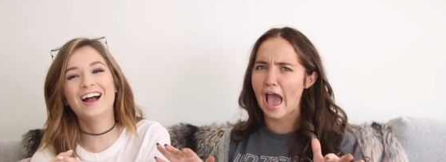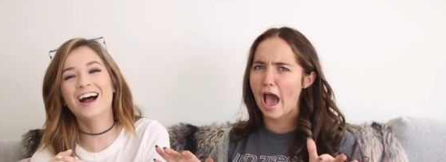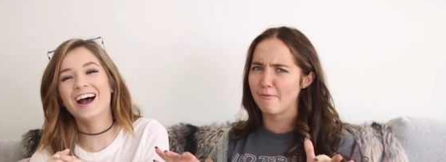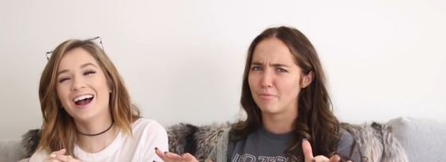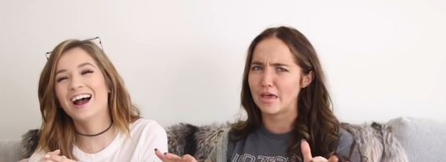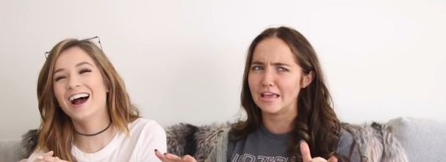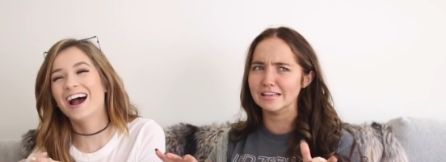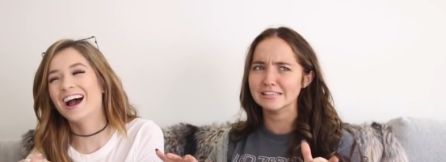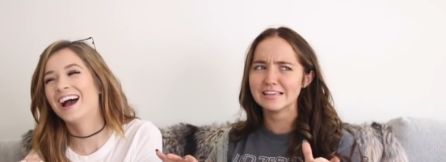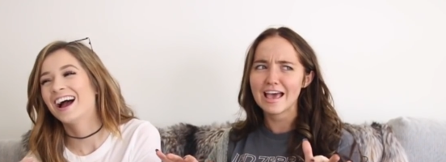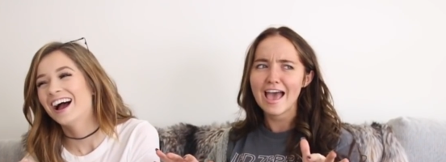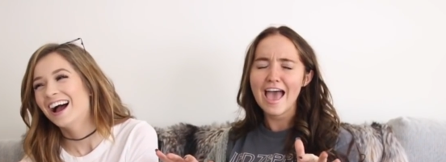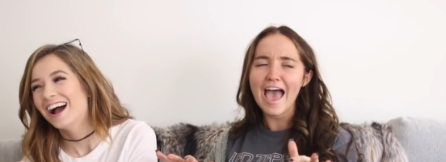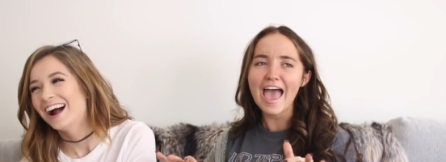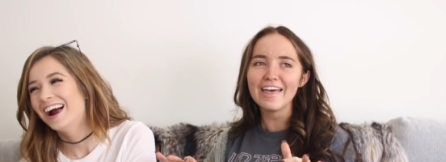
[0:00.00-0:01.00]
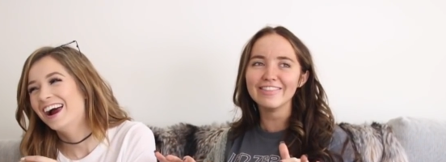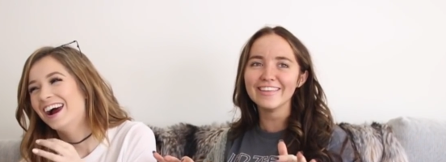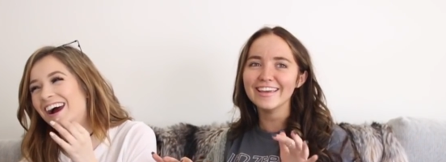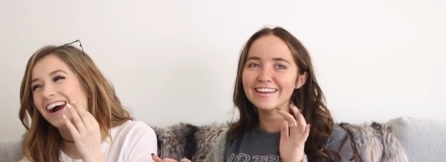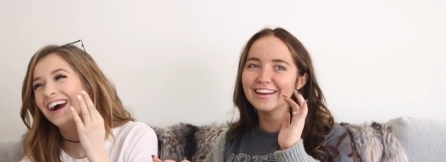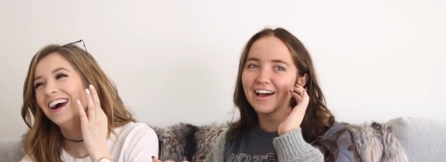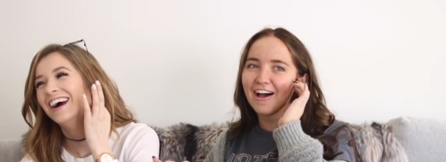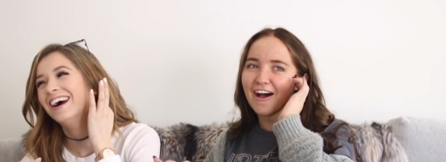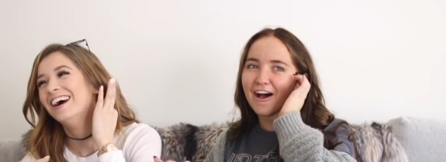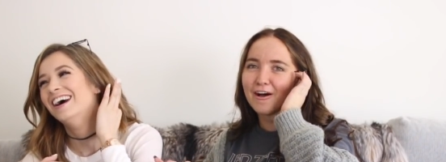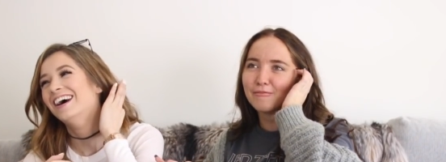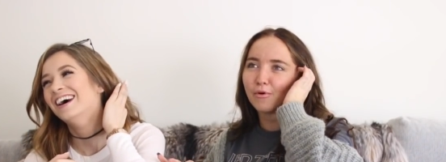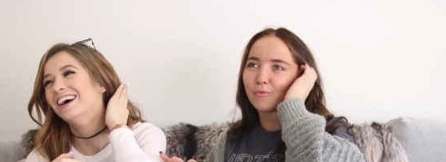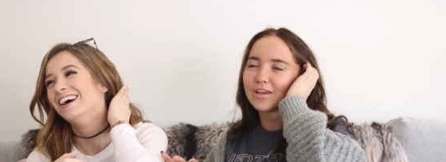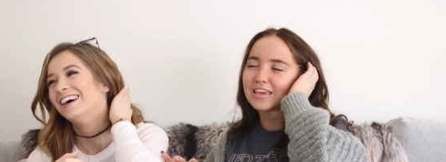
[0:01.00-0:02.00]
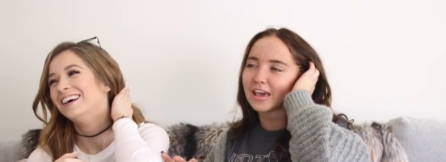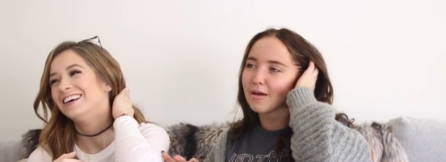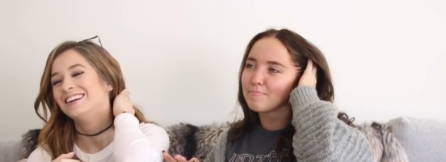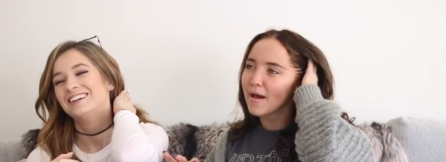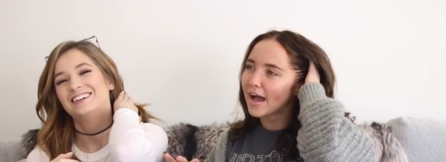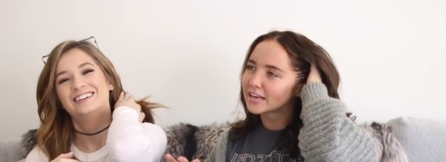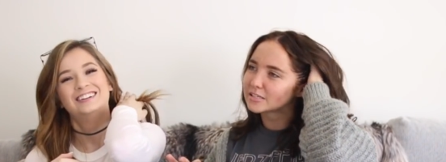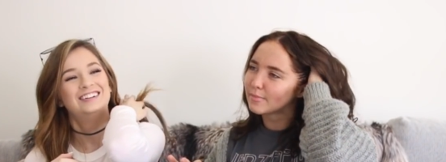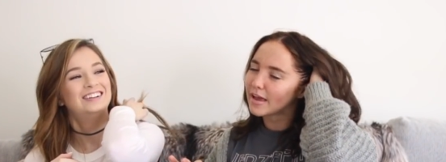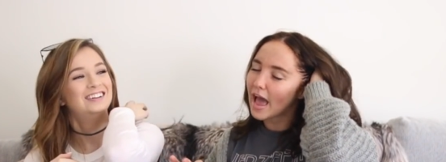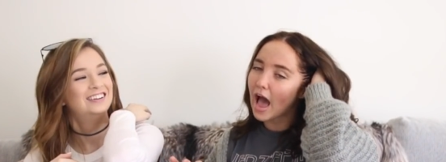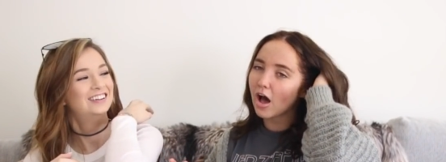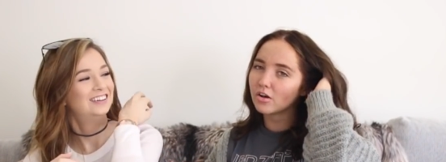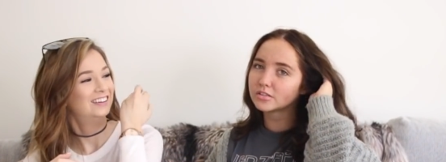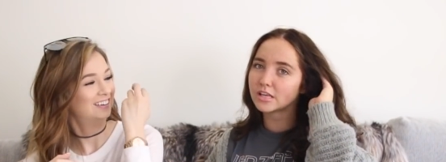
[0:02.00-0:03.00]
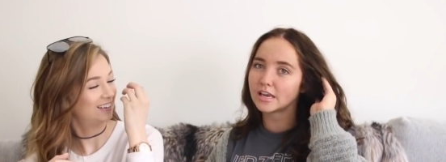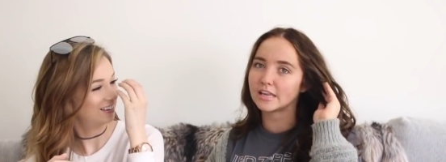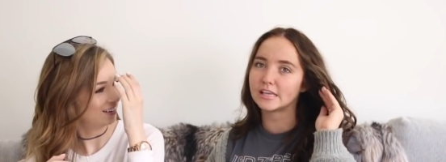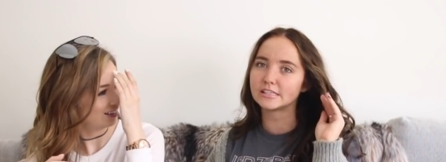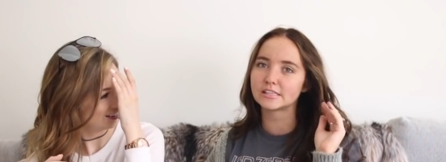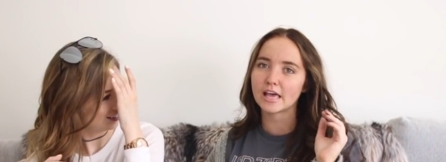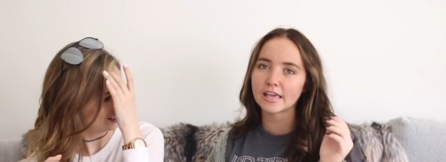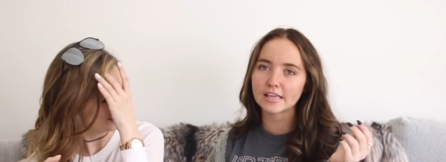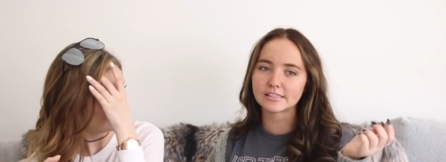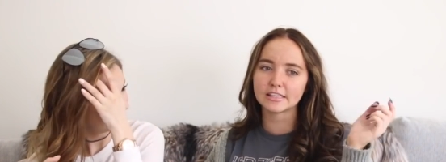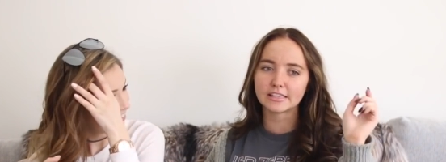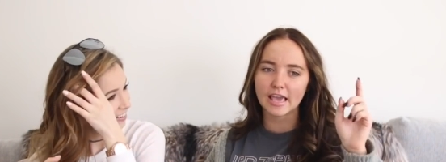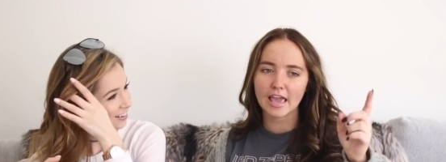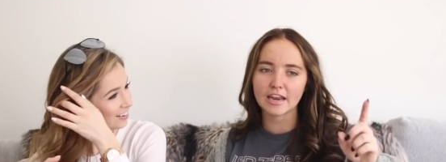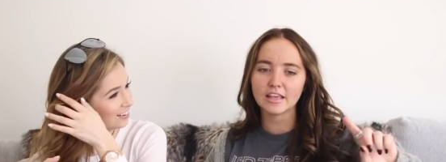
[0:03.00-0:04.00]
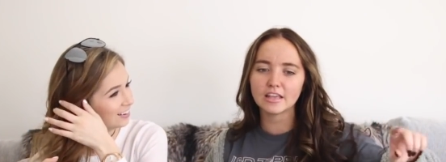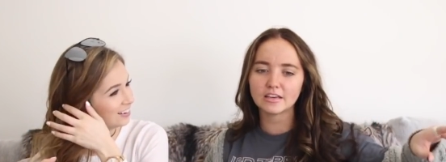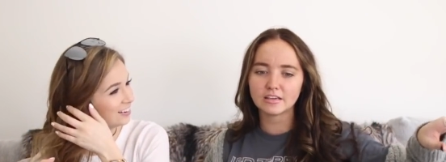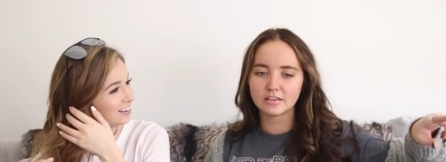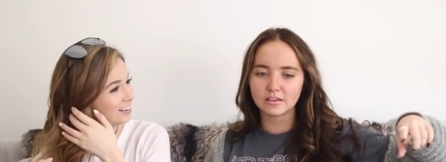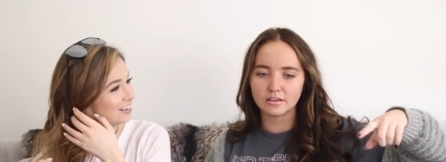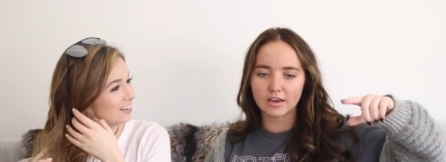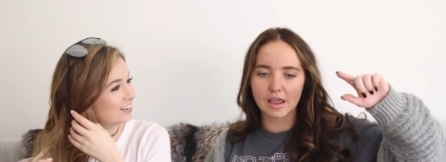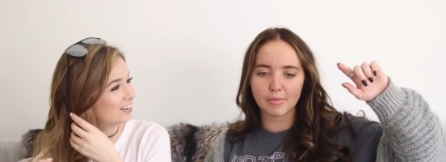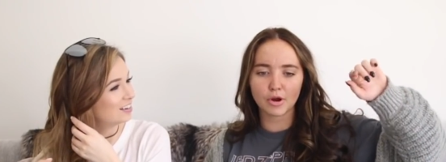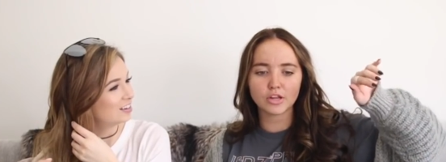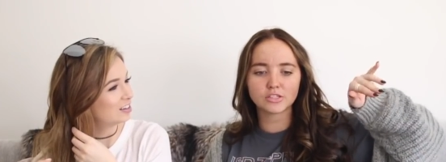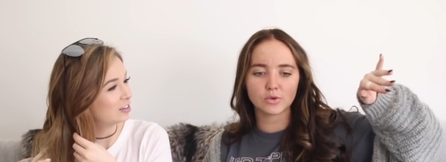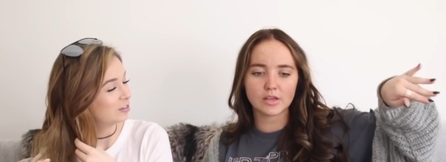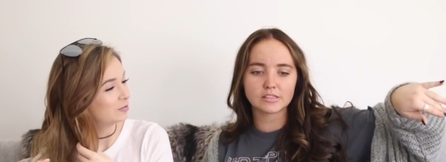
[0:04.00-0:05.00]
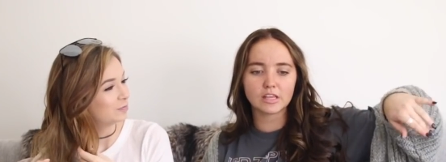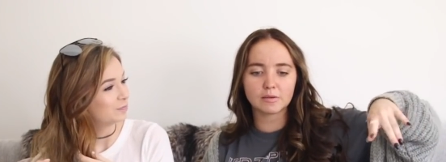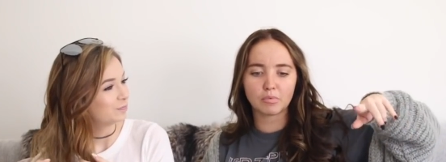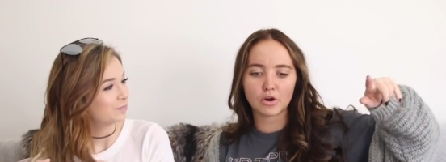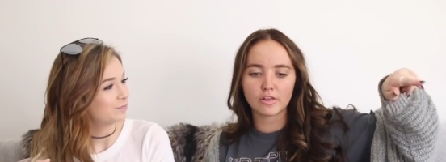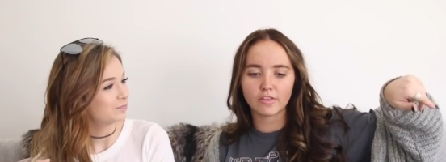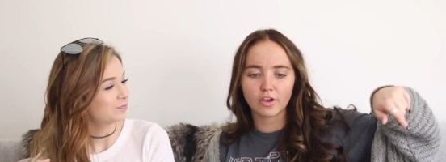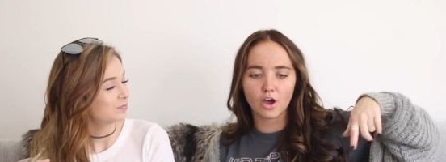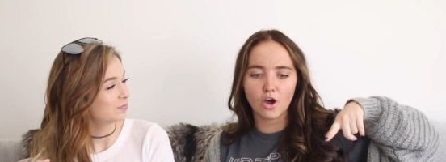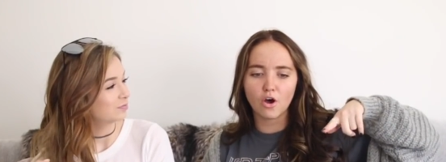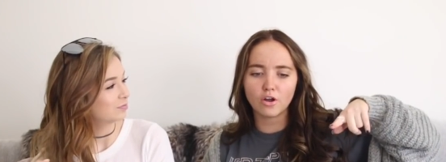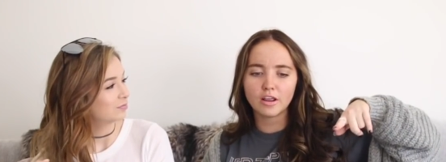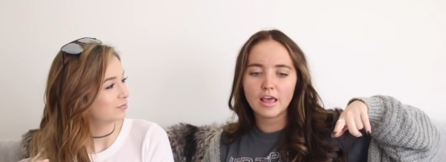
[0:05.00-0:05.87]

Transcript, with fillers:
Speaker 1: happened. And then um, we get back to my house and he's like, it's a gated neighborhood, so he has to like put in the code.